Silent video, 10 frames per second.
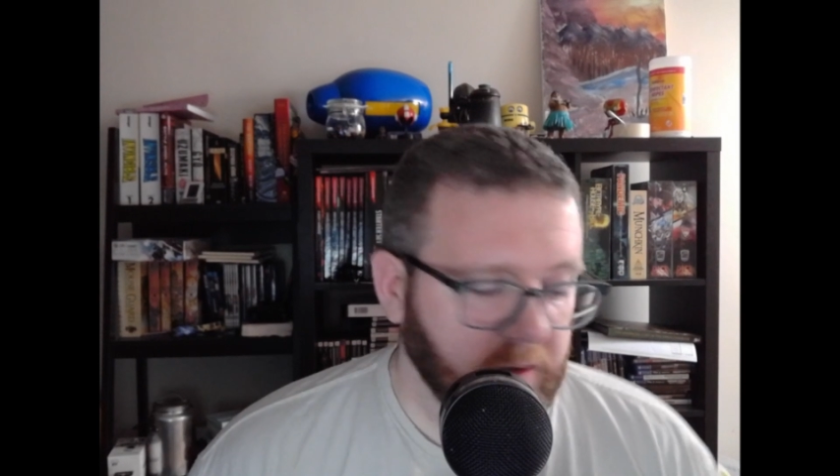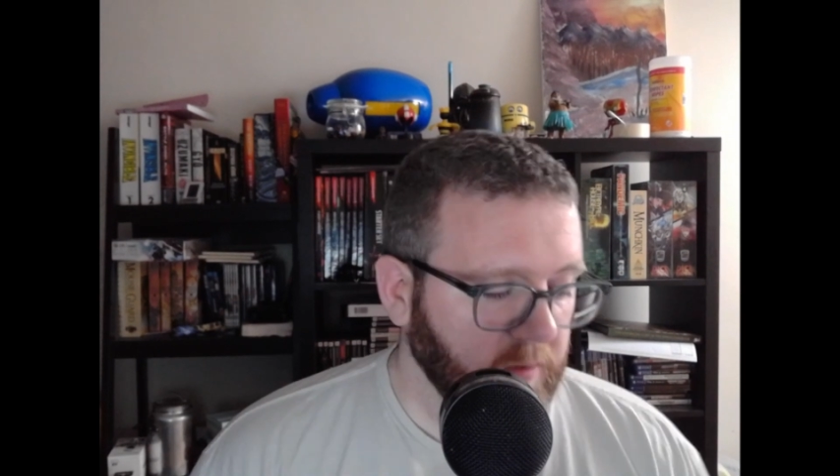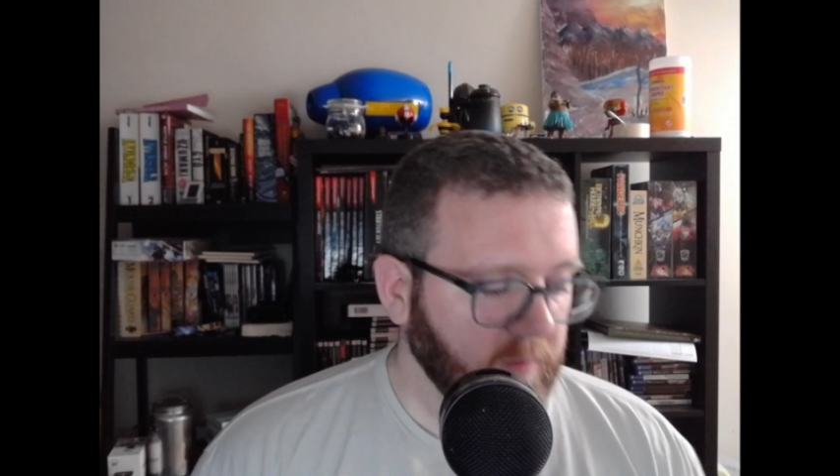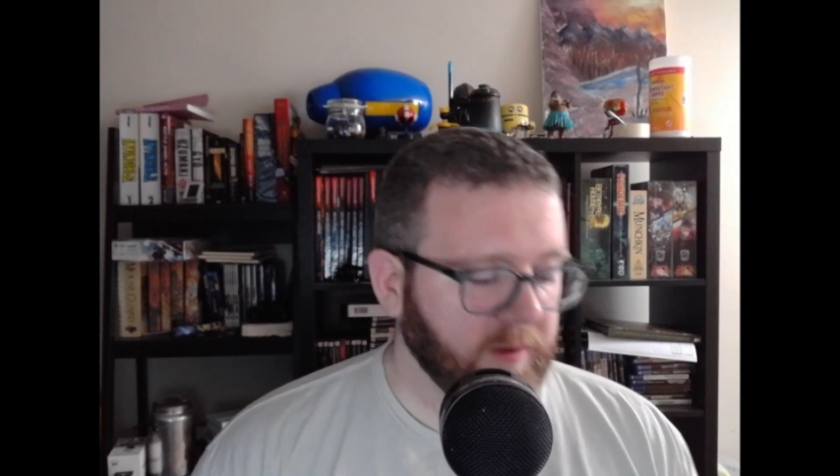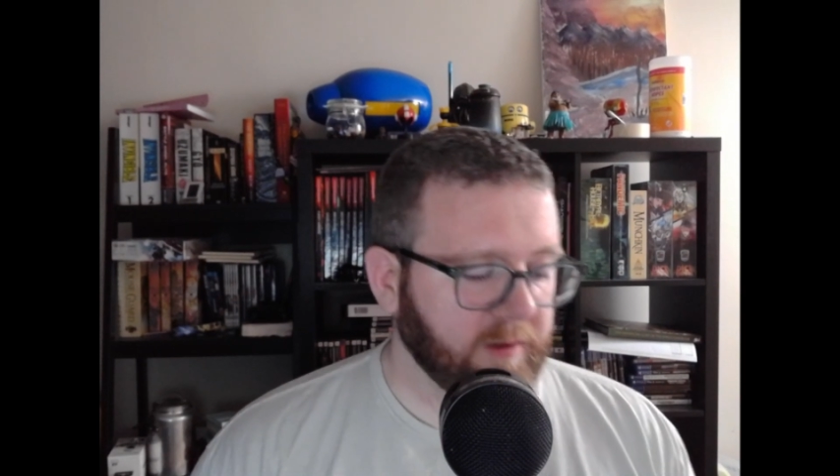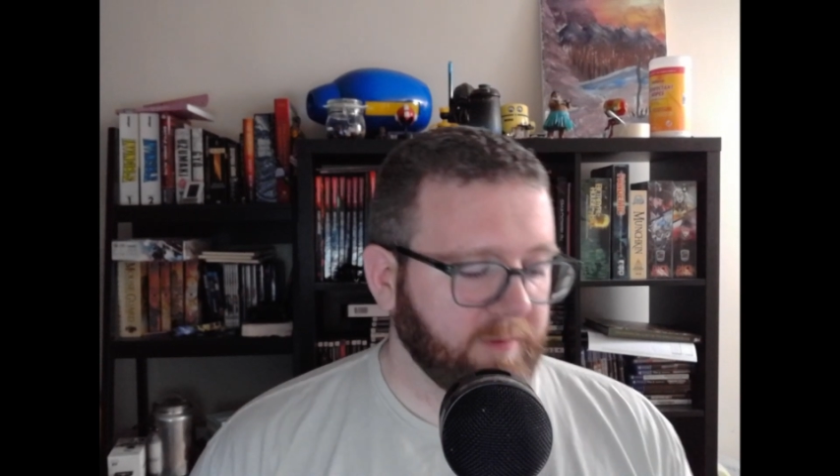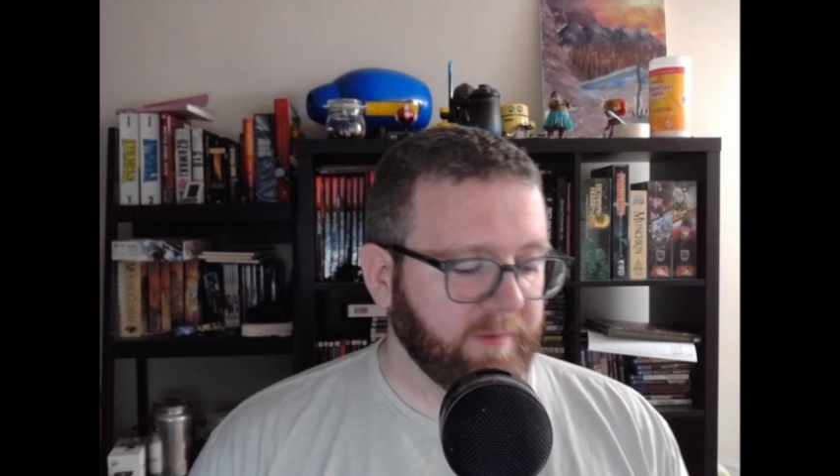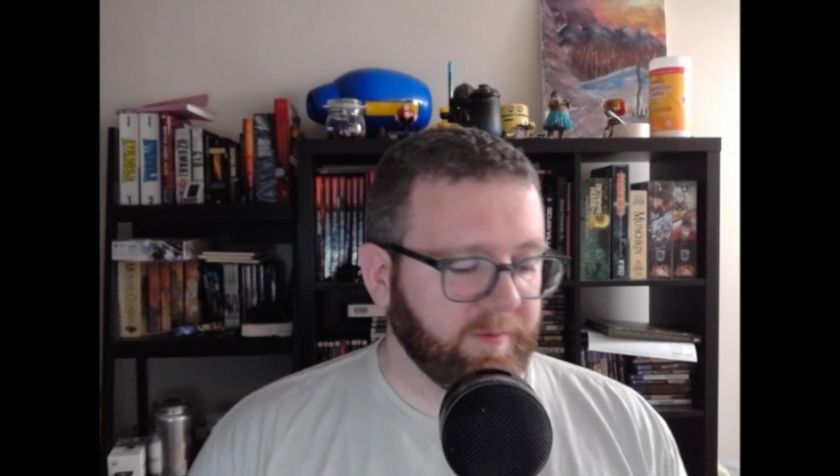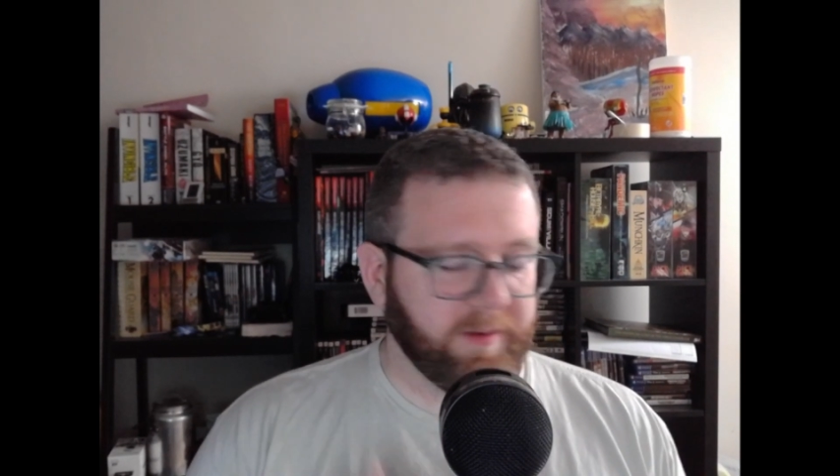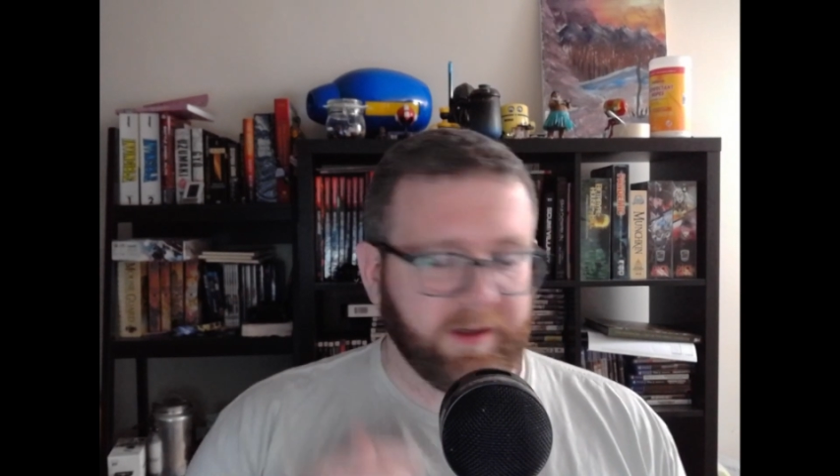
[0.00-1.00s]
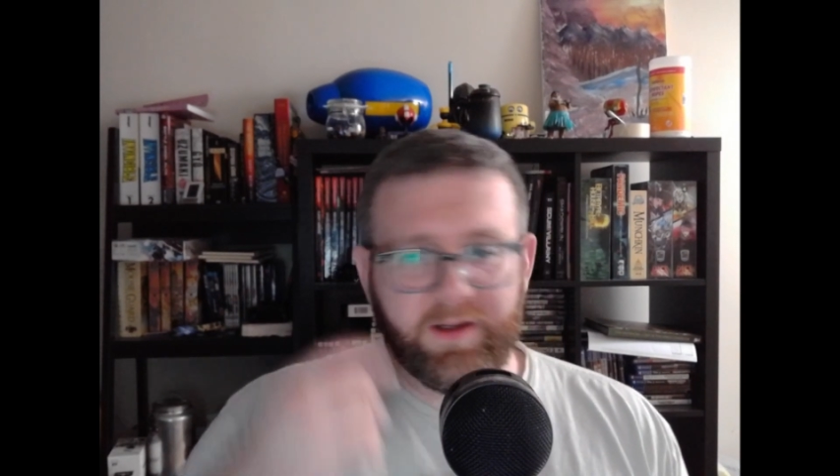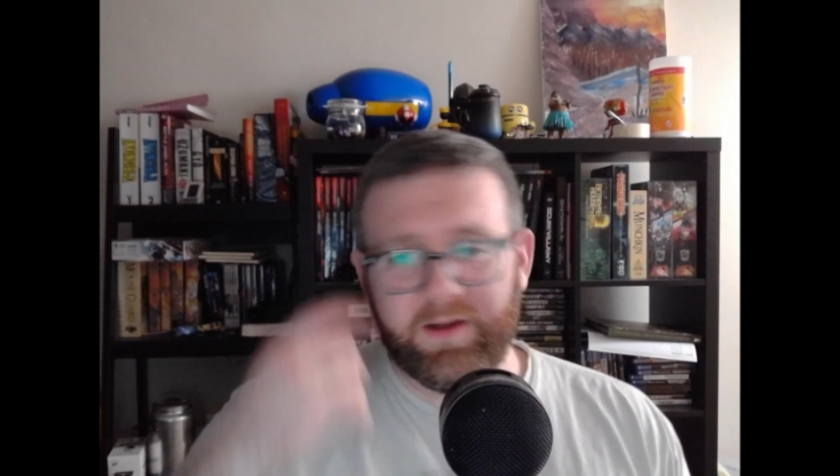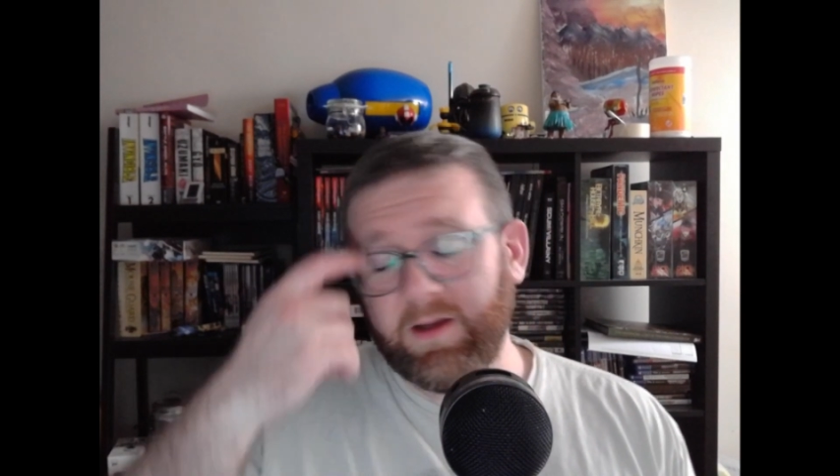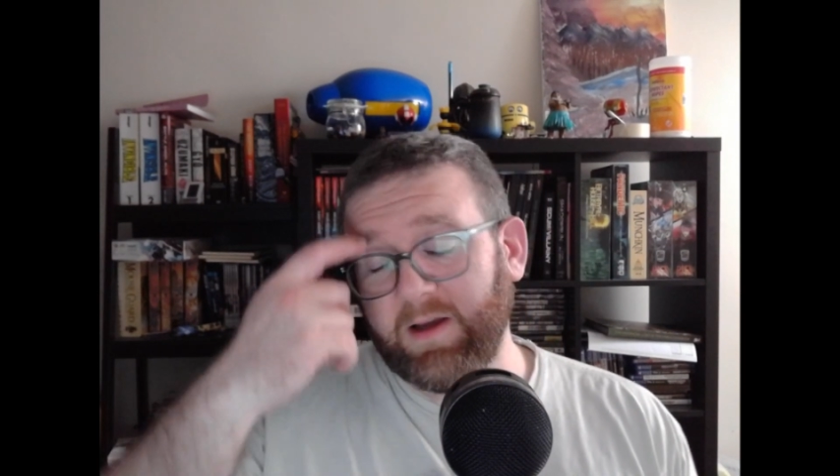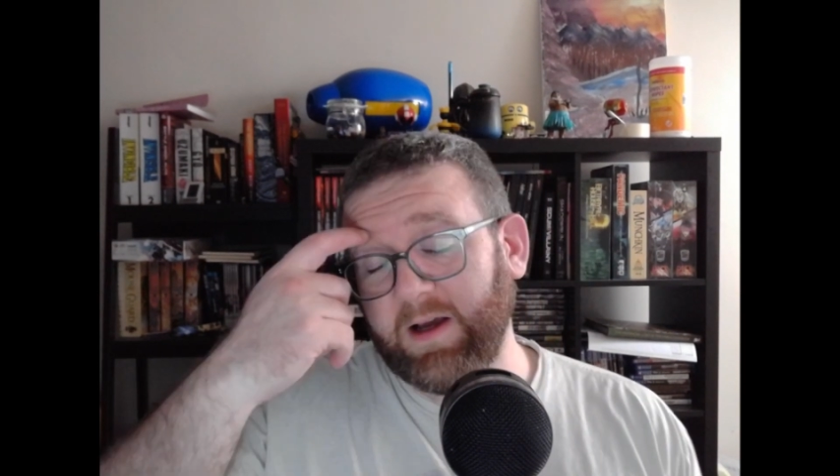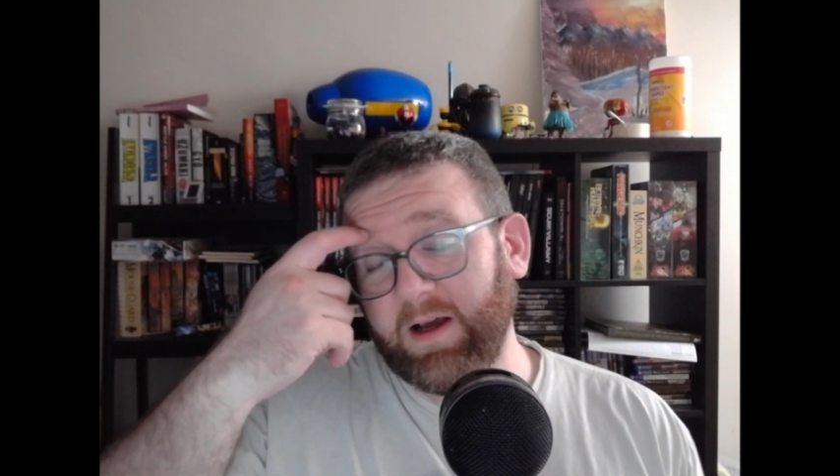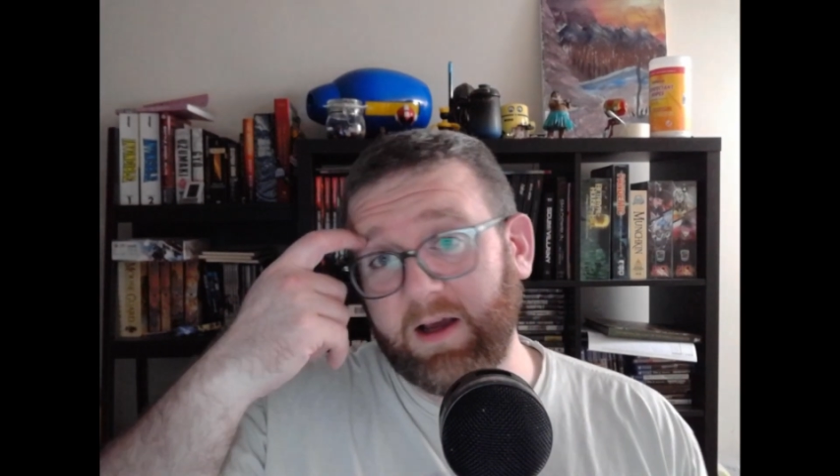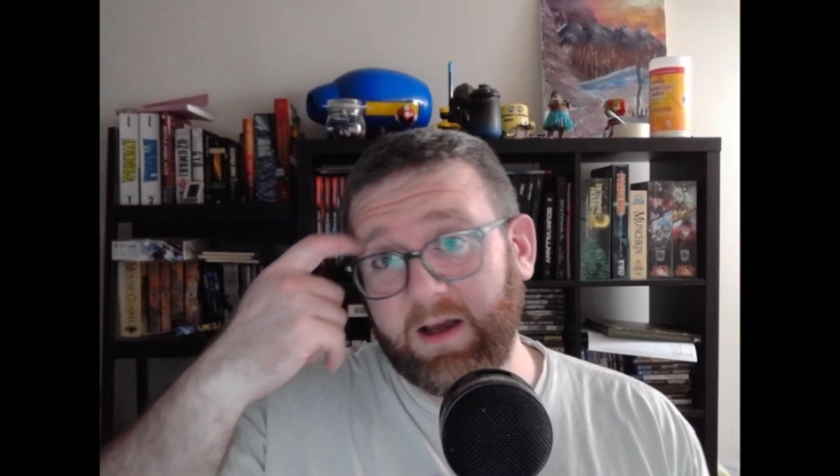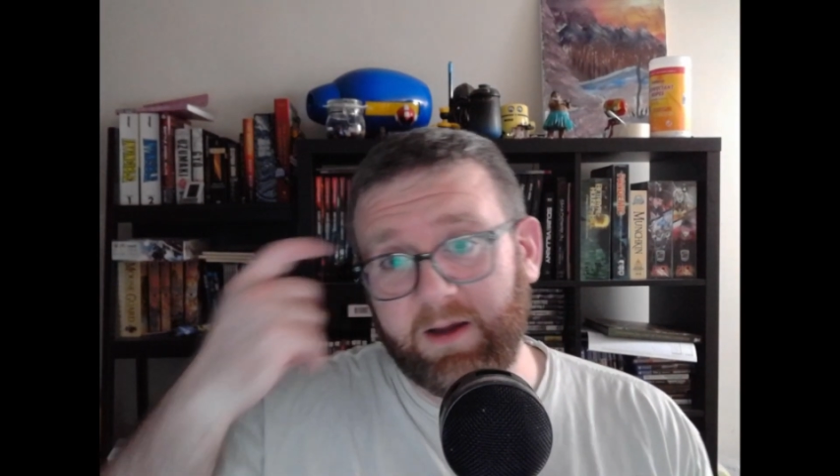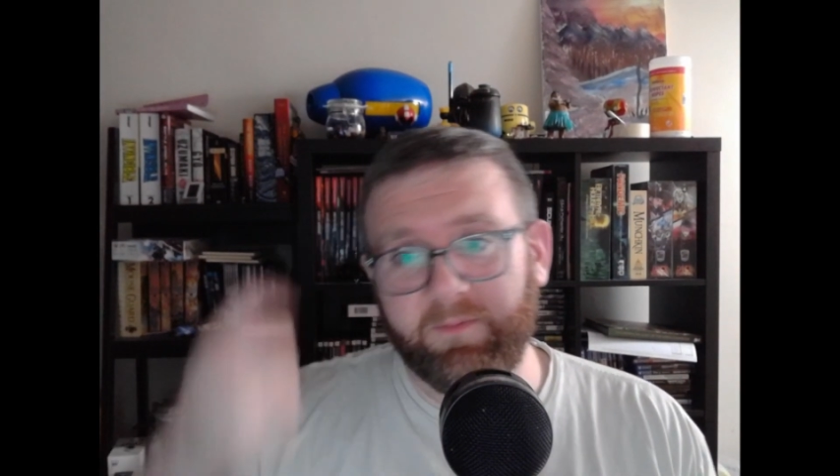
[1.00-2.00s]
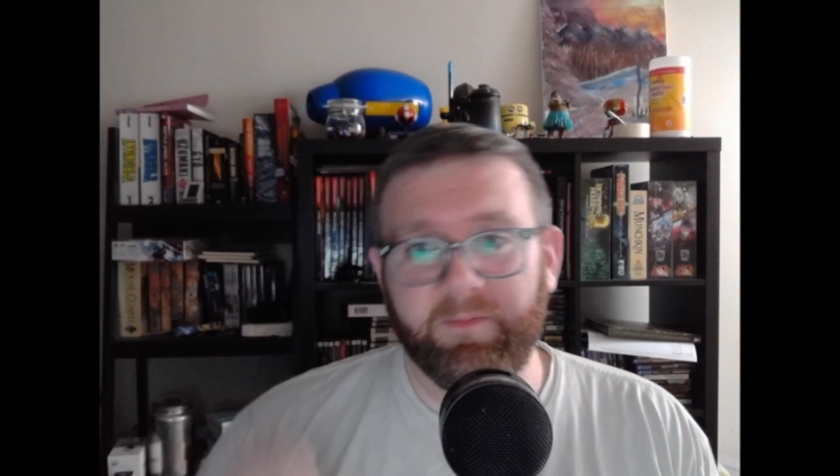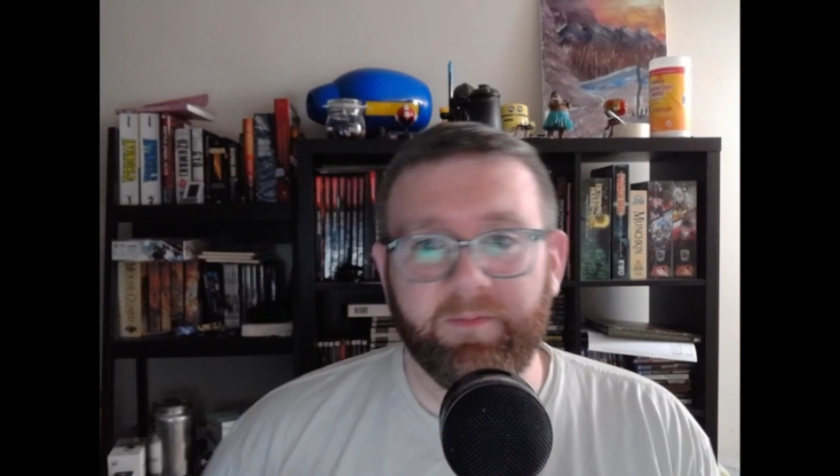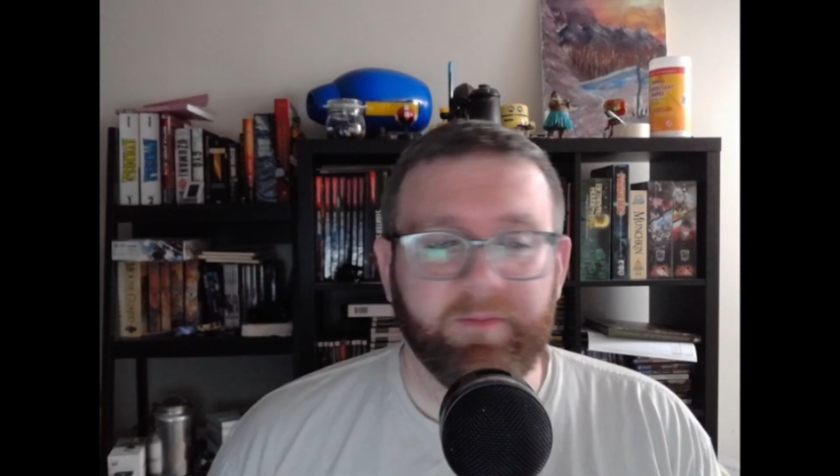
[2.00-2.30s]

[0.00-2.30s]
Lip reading: Welcome everybody to